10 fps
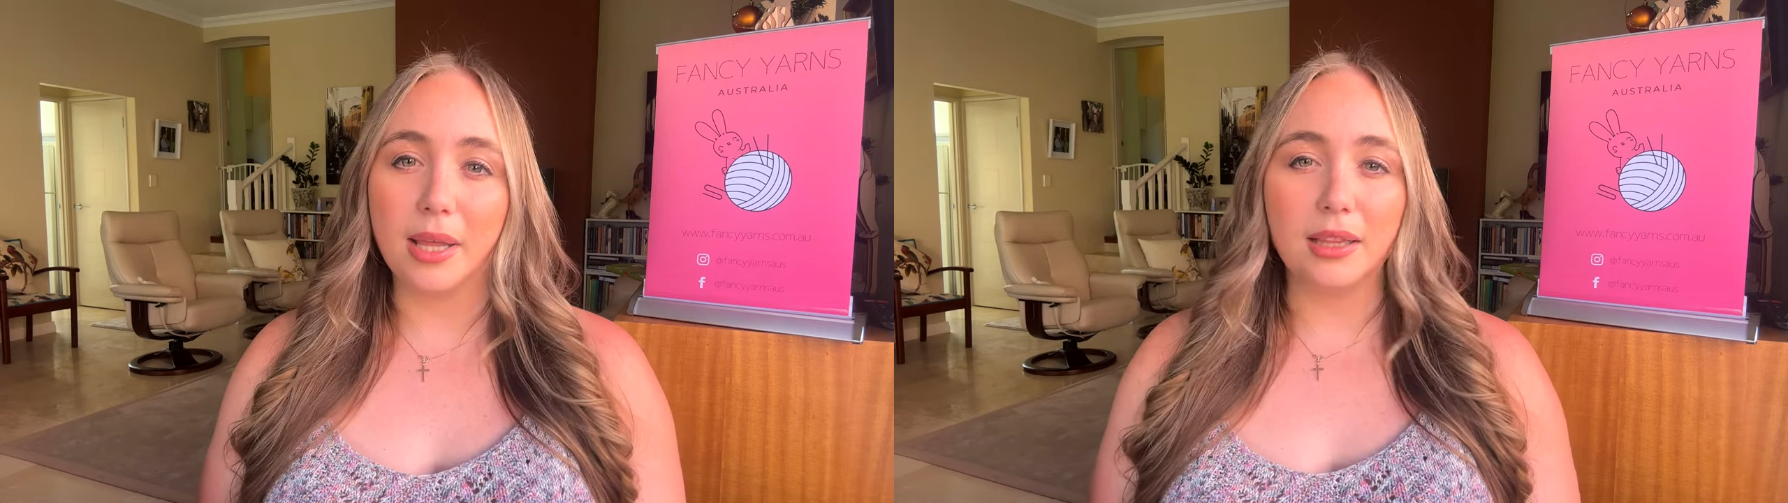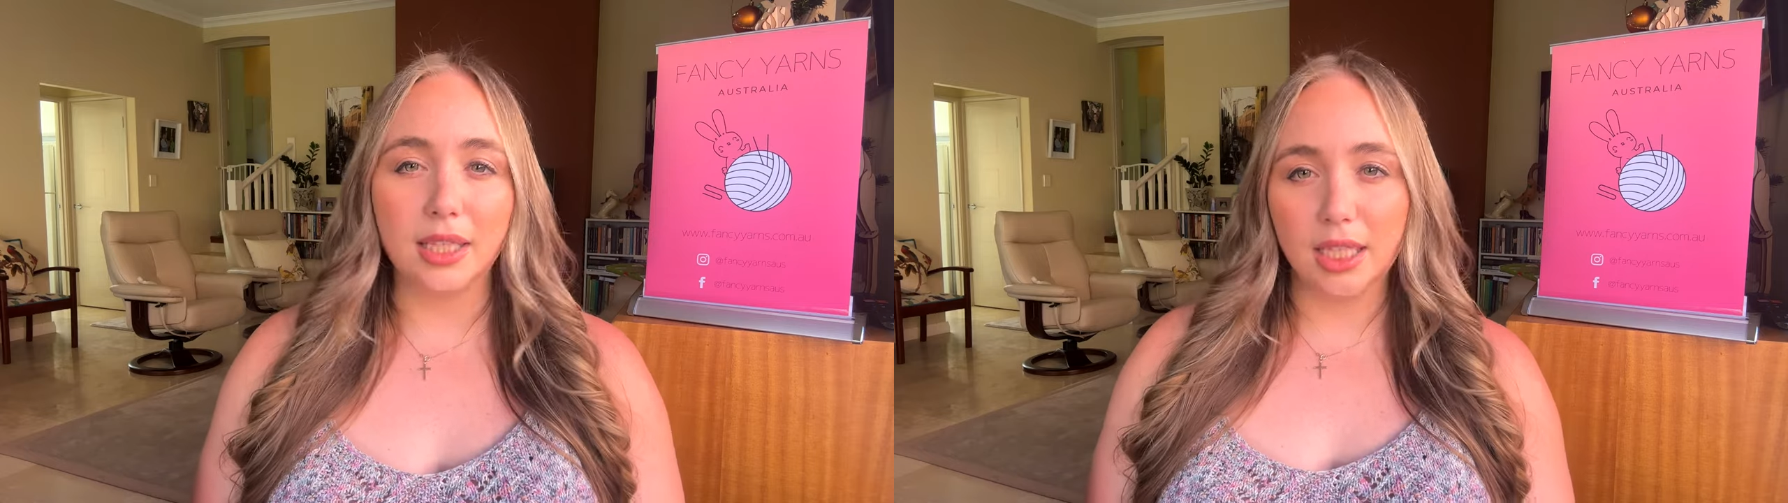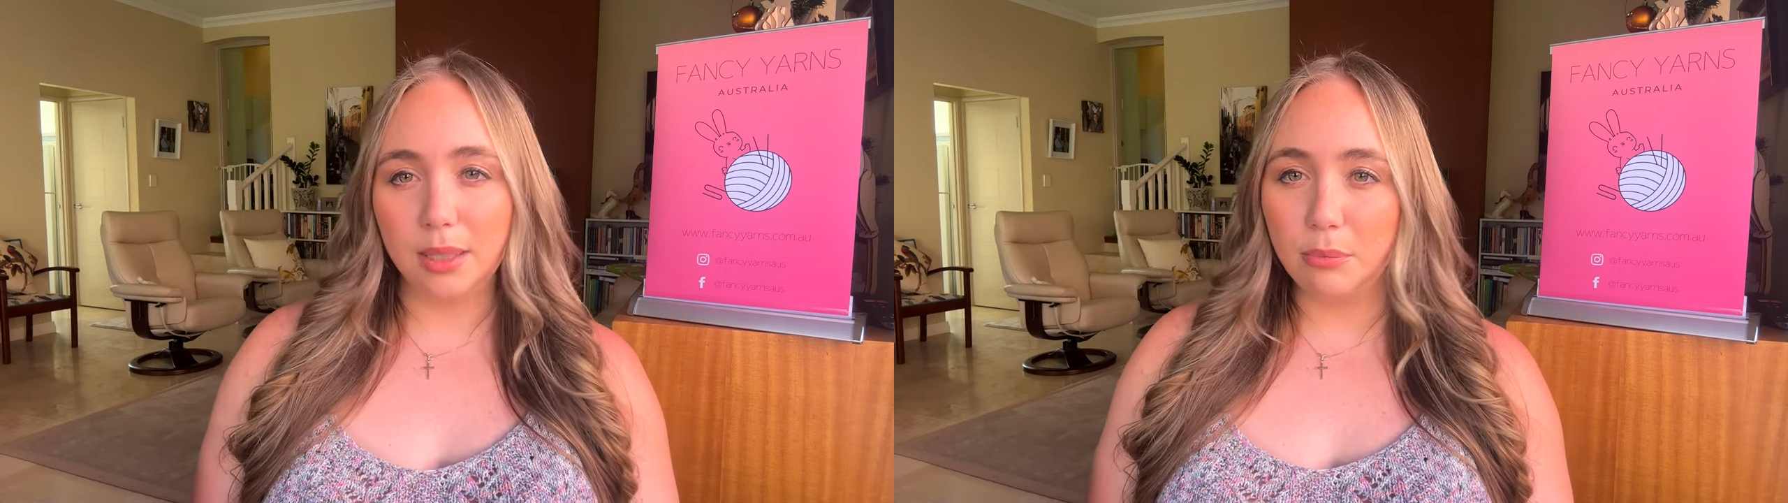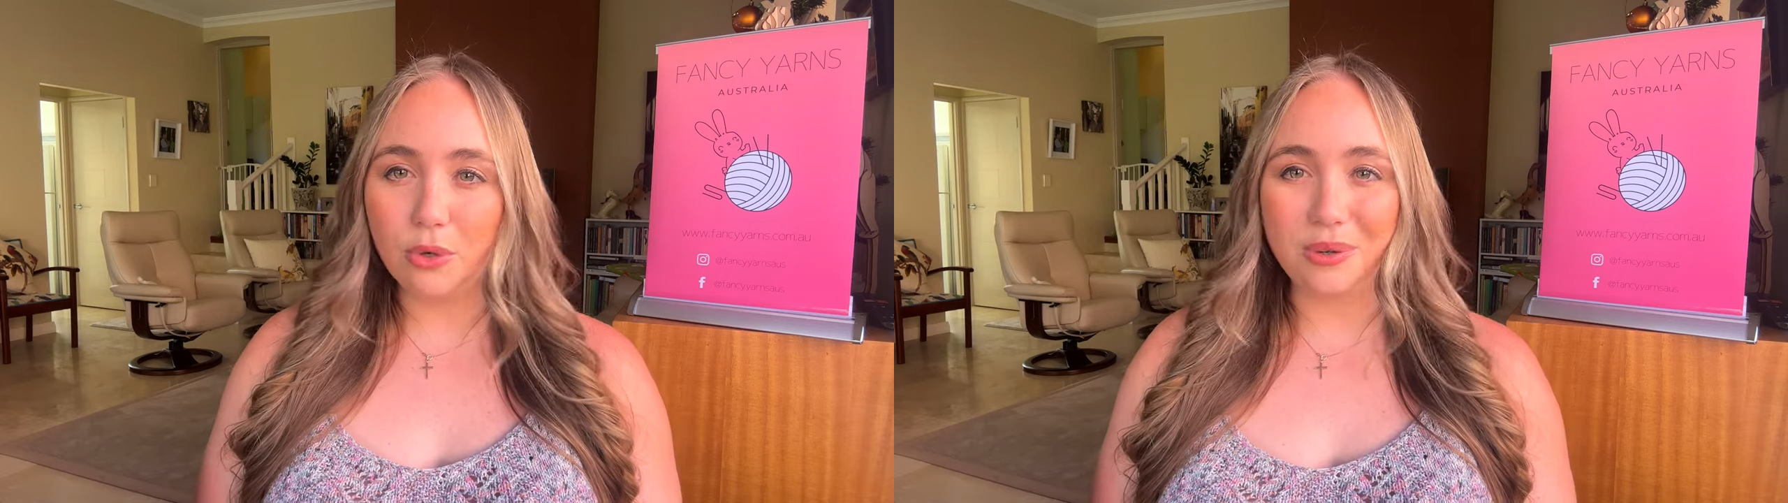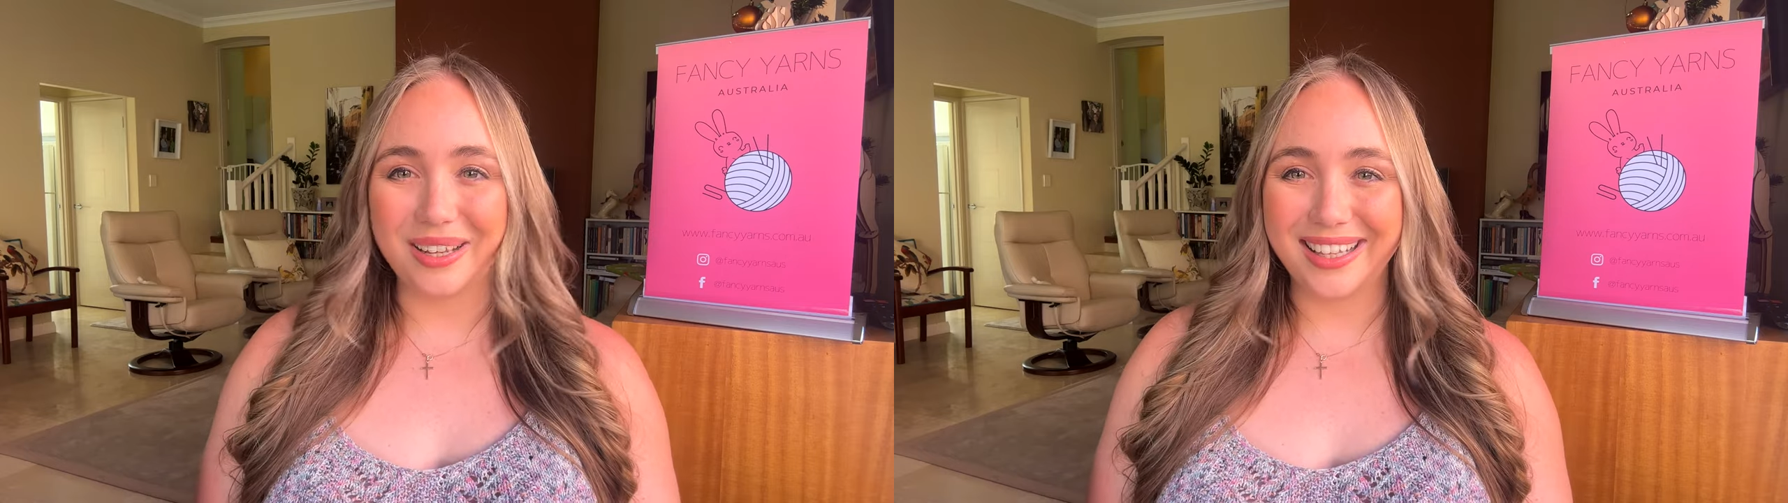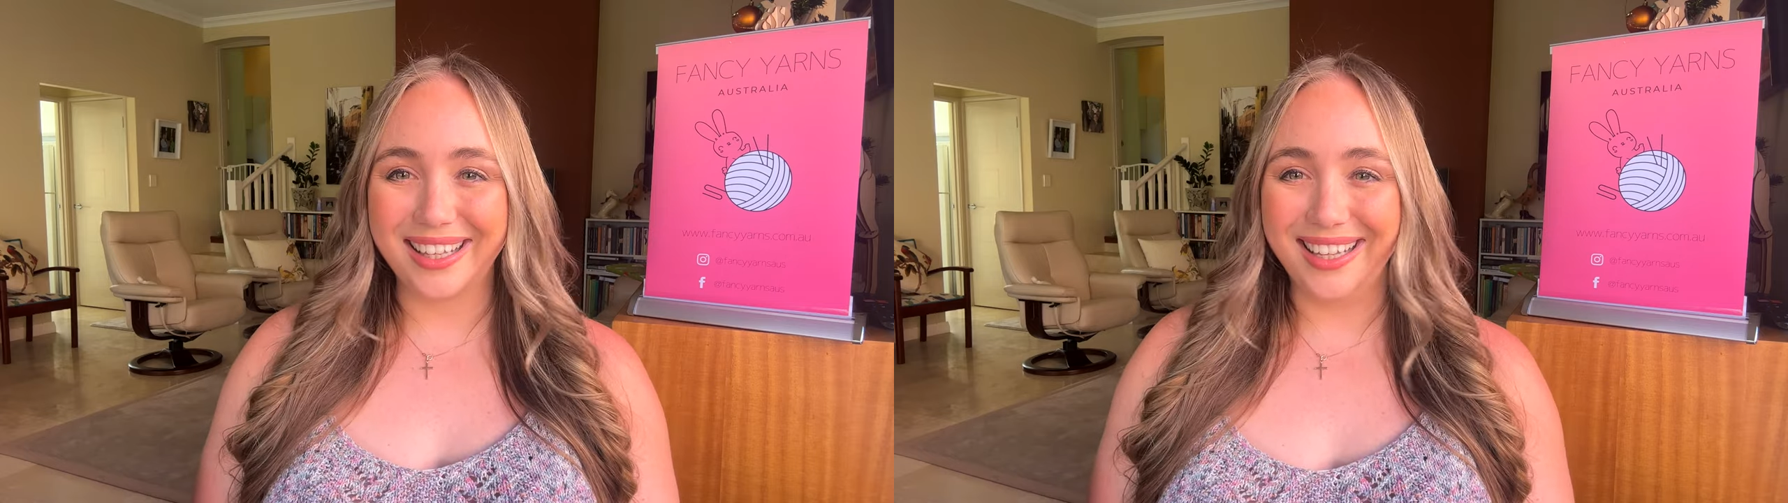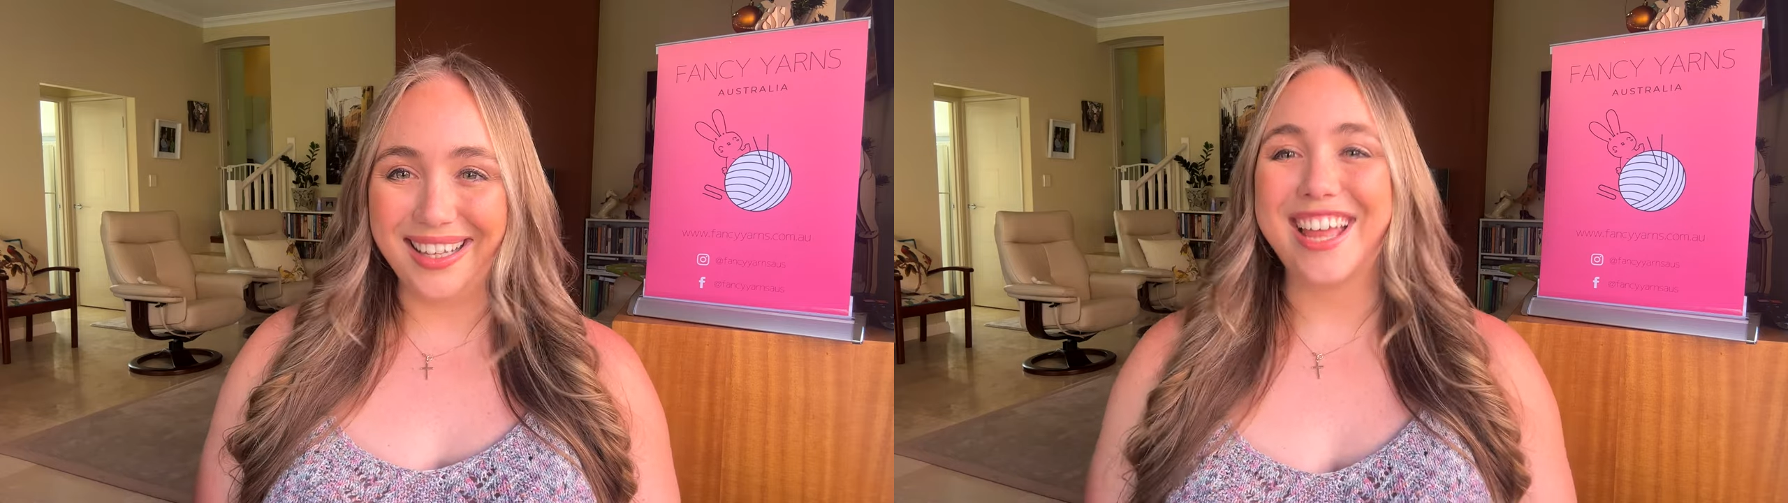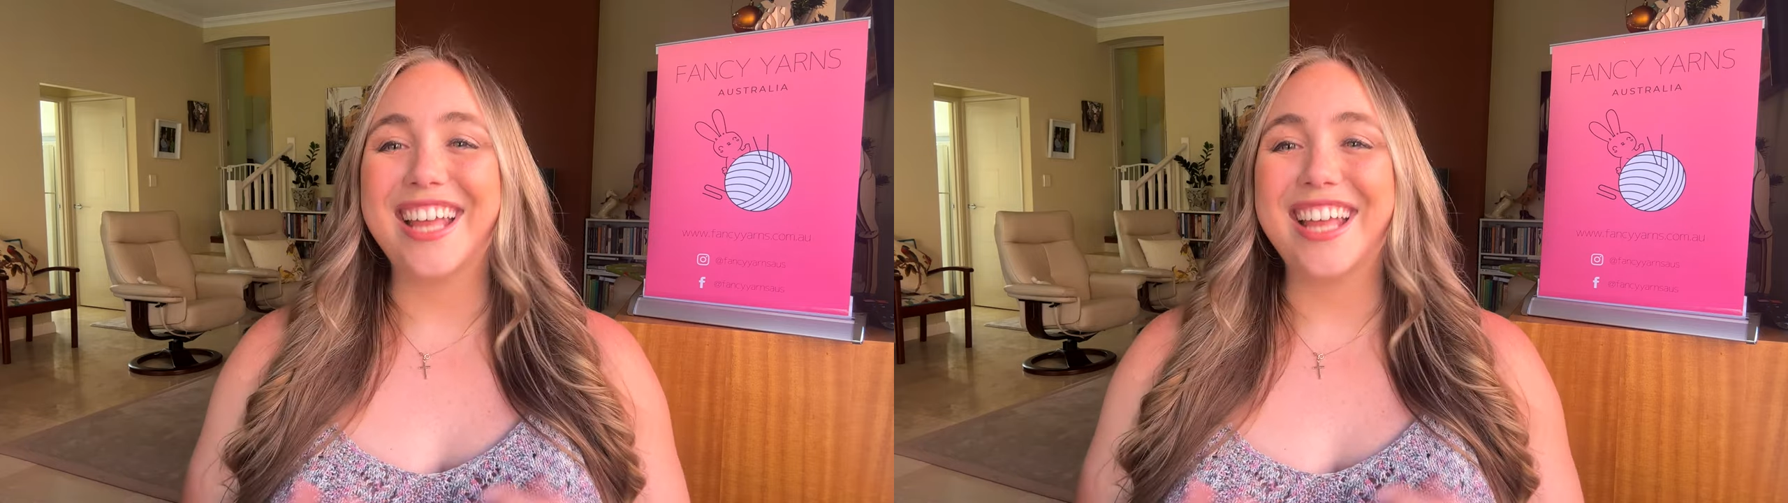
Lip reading: a little more quickly.